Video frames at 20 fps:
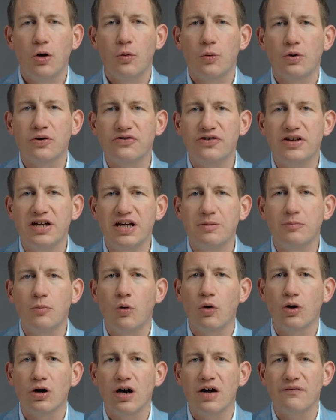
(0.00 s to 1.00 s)
We're seeing
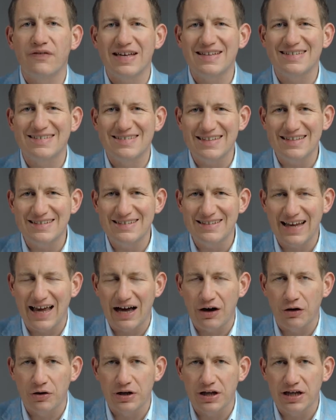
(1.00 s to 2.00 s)
more of a
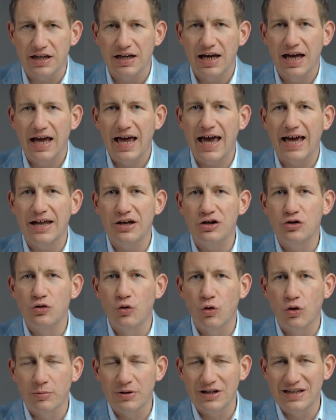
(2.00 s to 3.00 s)
seasonality and
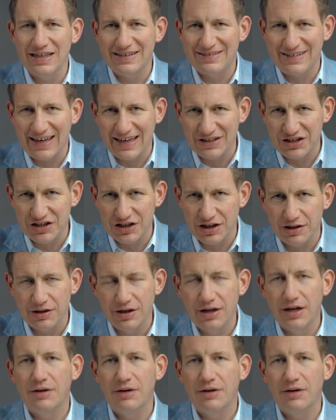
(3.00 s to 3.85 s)
normalization,